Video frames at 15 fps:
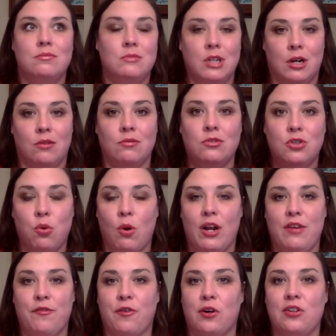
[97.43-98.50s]

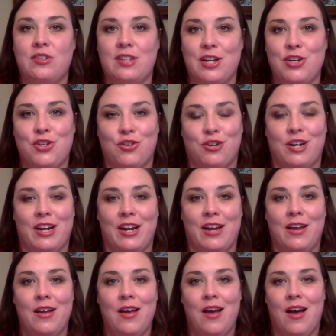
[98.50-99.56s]
21st century